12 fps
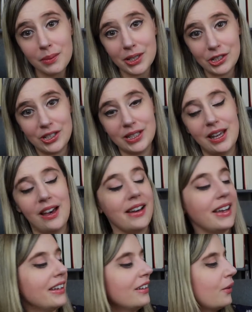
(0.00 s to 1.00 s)
much in
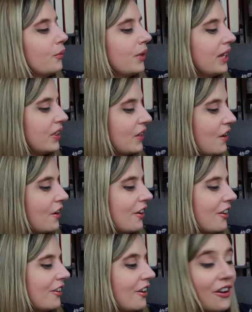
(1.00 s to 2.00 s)
line with
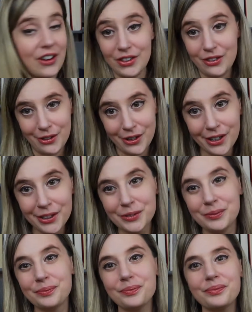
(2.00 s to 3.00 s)
our author.
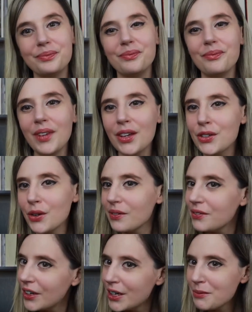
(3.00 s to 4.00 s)
So I'm
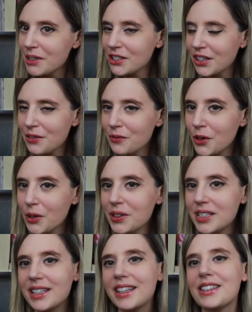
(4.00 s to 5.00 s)
very much looking forward
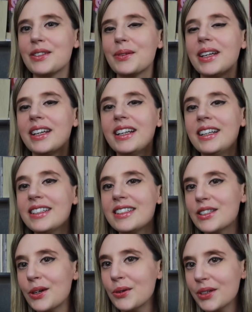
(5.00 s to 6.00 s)
to this one, and it's
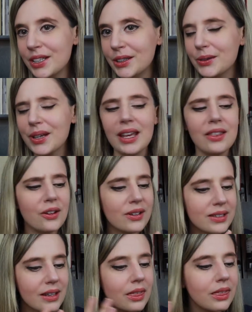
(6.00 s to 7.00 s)
so cute. And there
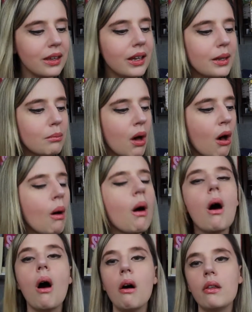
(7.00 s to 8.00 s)
is a theme.
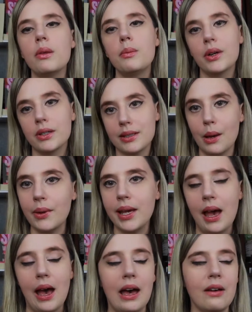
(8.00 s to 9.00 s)
All the books that we
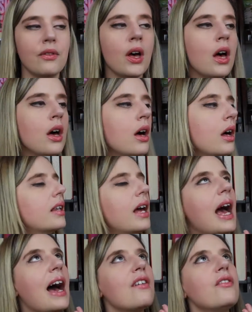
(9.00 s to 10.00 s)
have
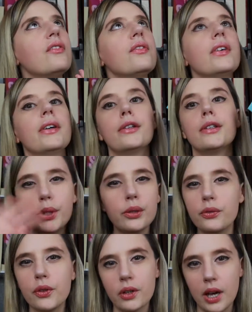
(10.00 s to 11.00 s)

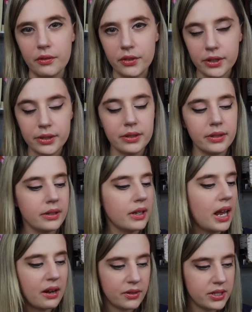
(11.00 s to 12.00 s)
beautiful covers,
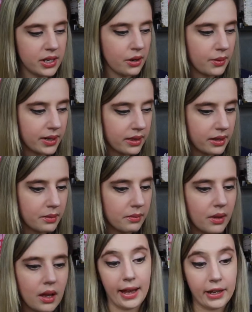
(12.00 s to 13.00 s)
every single one of them.
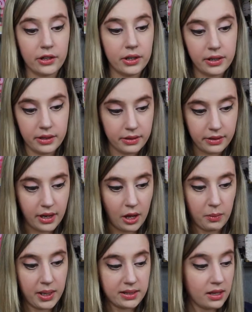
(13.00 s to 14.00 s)
I couldn't help
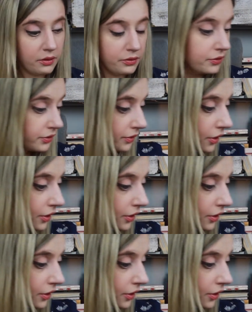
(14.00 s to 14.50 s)
myself.